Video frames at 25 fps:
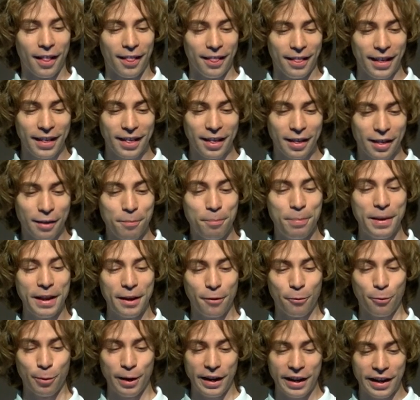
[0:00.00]
This is a
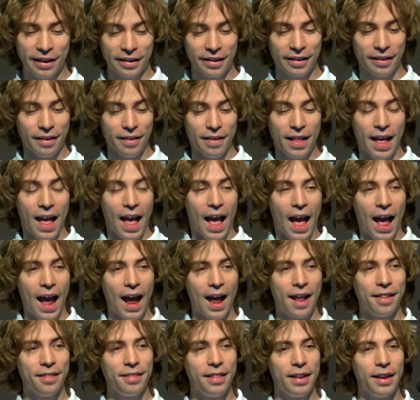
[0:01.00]
bit weird.
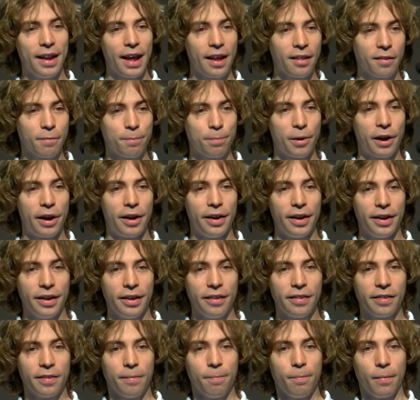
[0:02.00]
And the next part
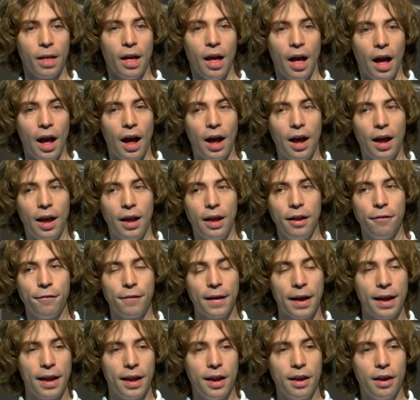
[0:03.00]
is, if
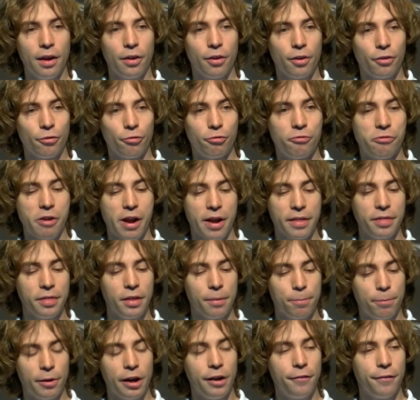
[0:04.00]
I run
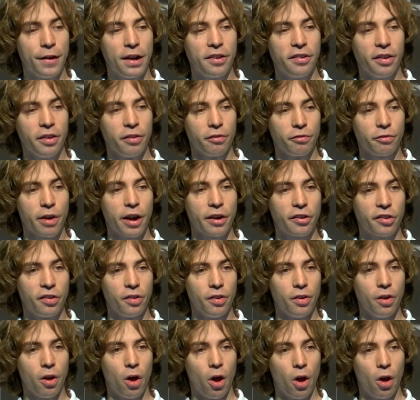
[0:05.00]
the prefetch
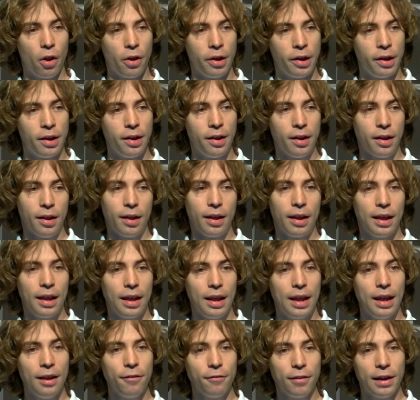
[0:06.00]
instruction on
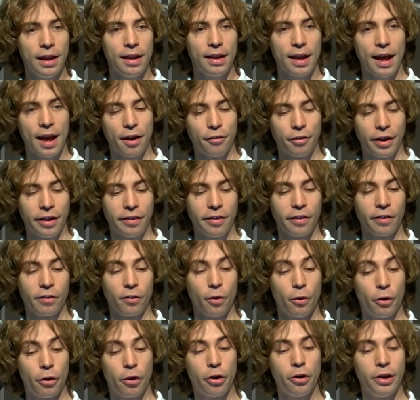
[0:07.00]
invalid addresses
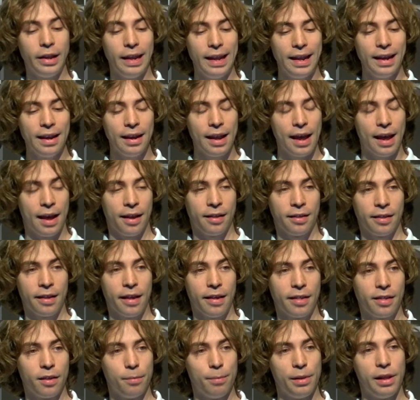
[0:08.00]
or on
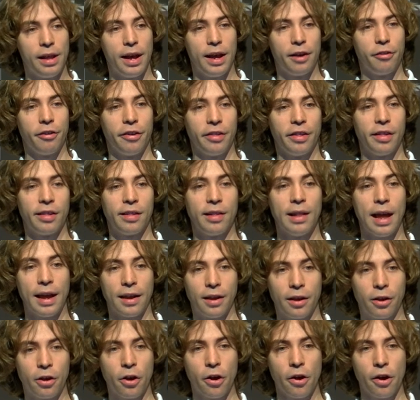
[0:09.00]
inaccessible addresses,
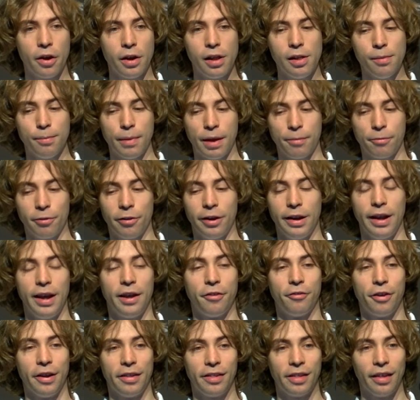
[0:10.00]
like kernel memory
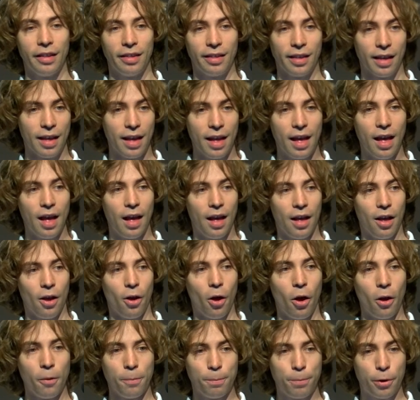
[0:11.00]
addresses,
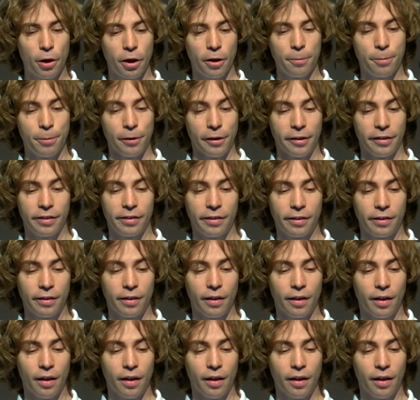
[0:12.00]
on purpose,